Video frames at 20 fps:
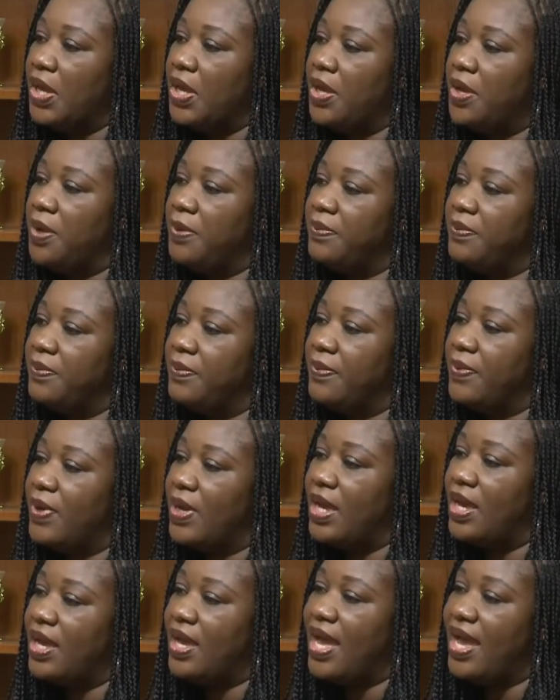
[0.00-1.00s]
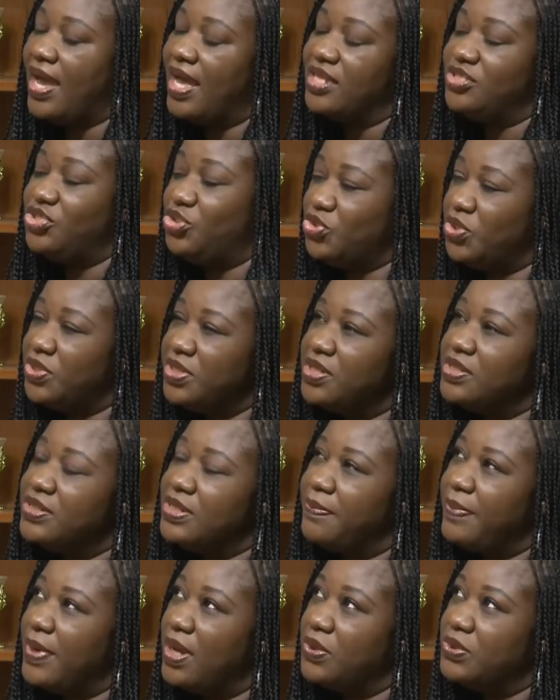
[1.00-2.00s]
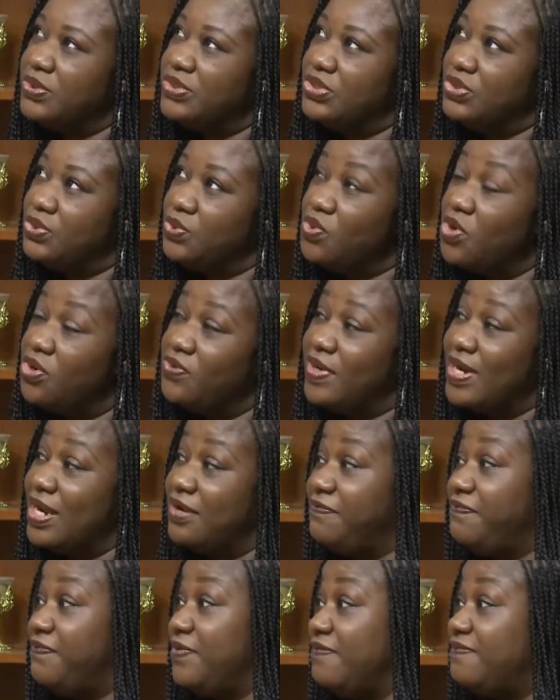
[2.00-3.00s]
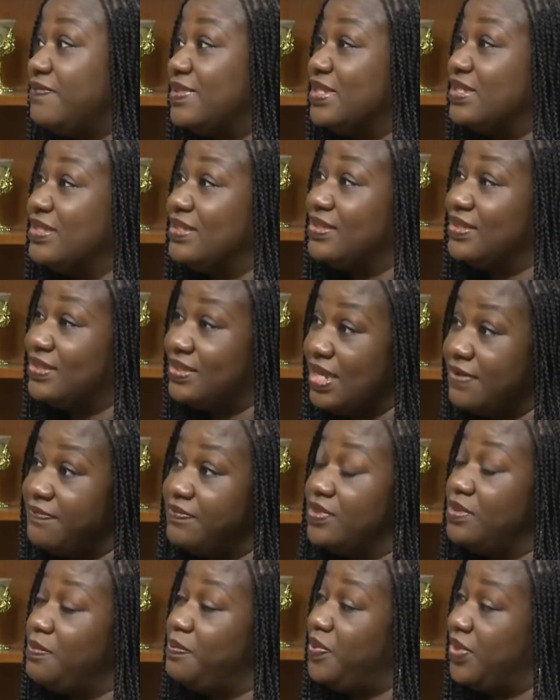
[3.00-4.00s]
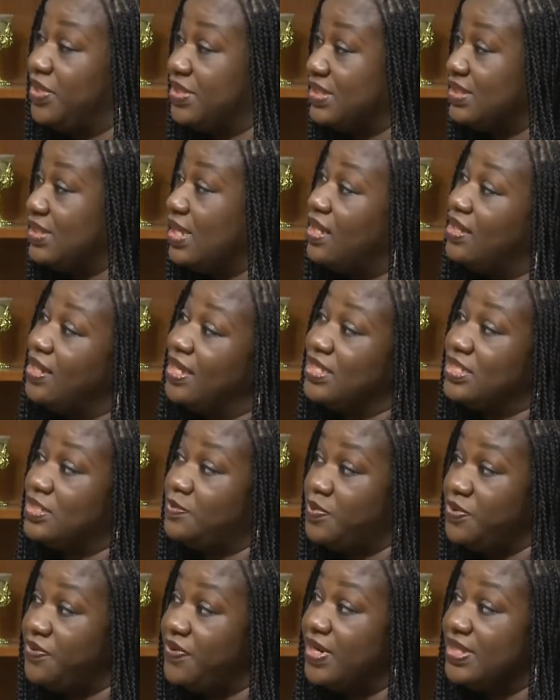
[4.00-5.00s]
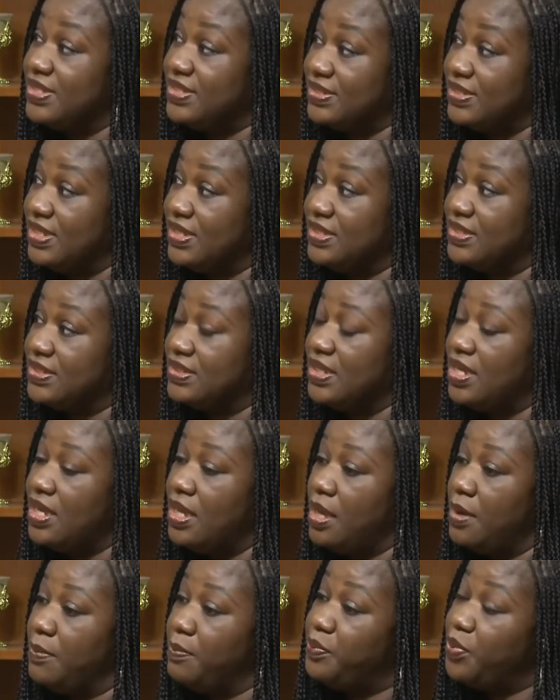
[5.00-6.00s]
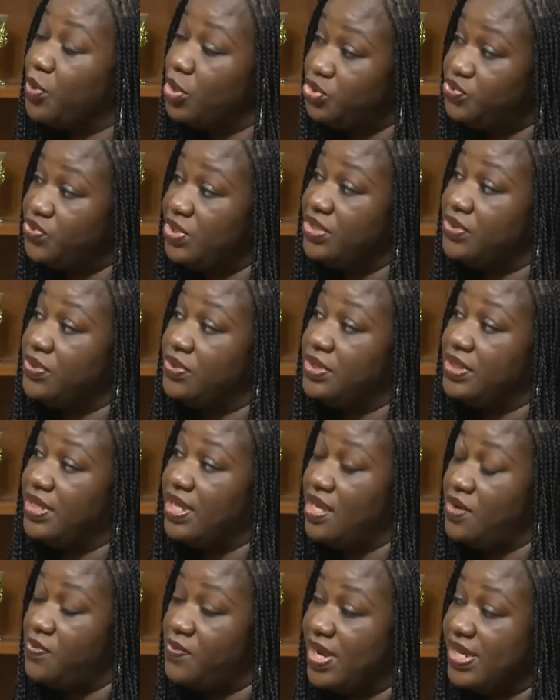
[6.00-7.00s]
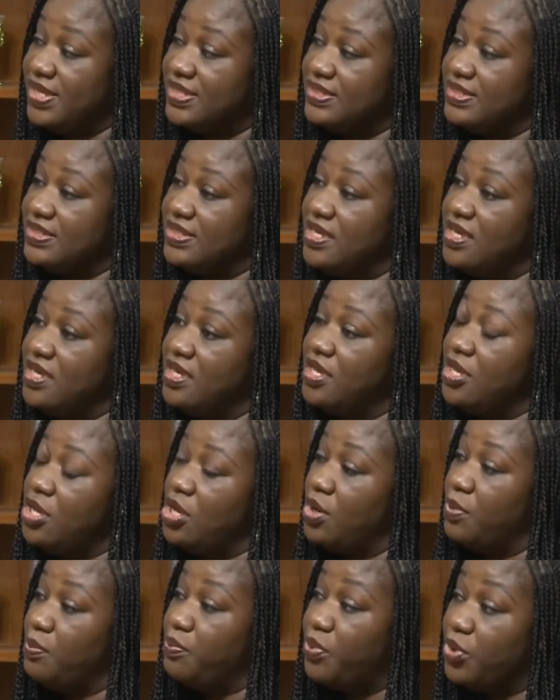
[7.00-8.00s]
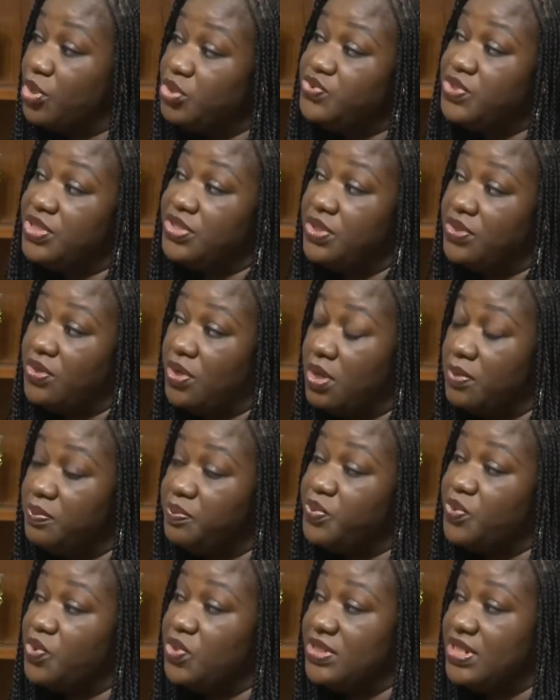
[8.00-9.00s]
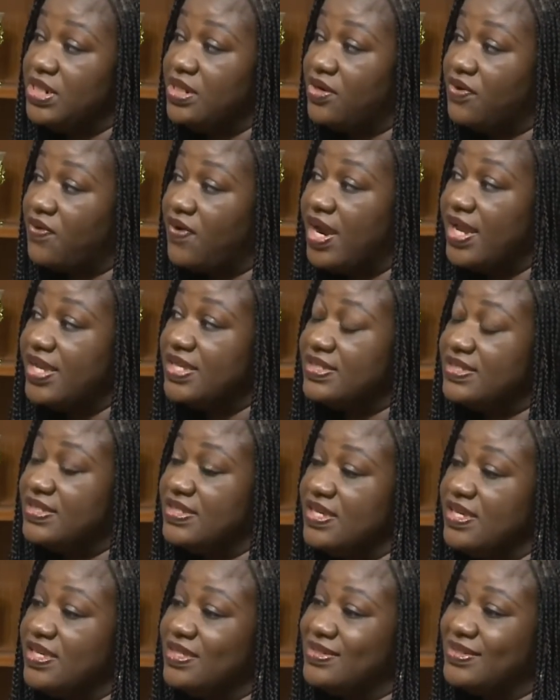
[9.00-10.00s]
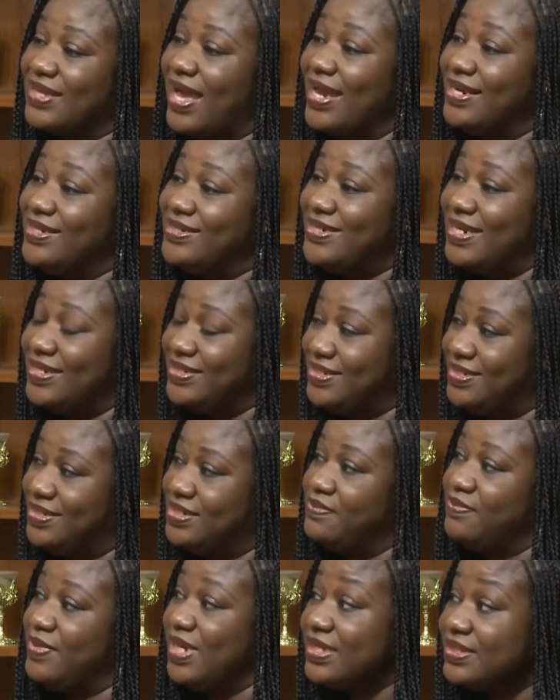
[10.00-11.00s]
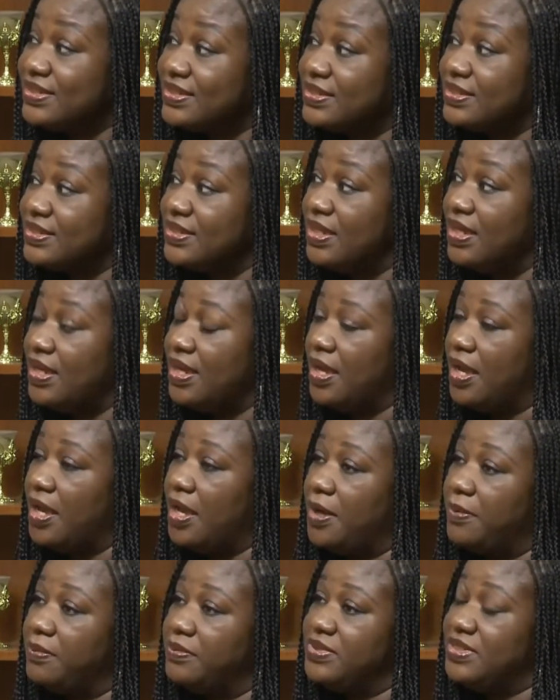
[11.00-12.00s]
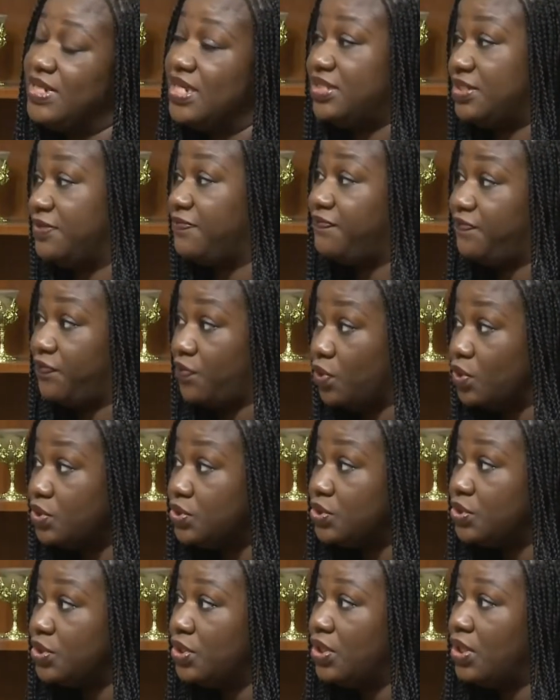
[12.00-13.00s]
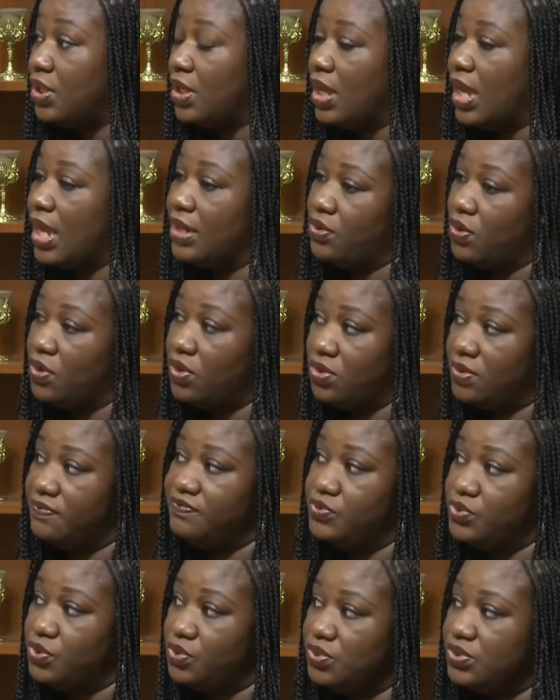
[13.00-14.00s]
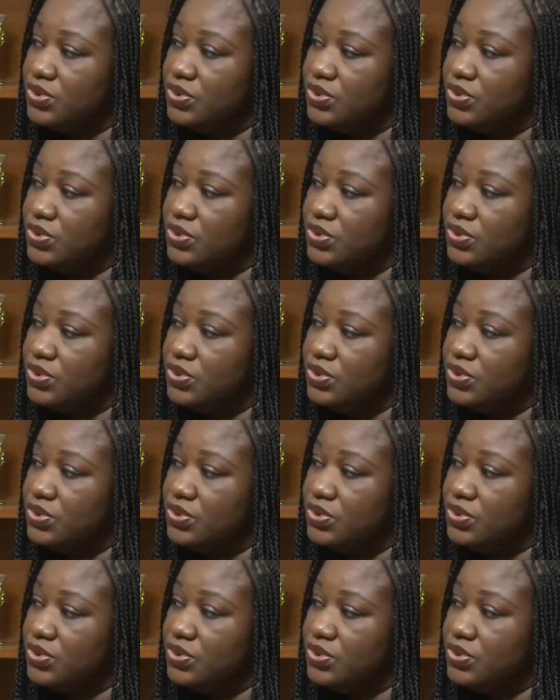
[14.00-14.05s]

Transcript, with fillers: Um, I, I, had journaled about 257 personal experiences mm. bordering on KYC, bordering on onboarding crisis, identity mix, um, data fraud, mm. and all of those.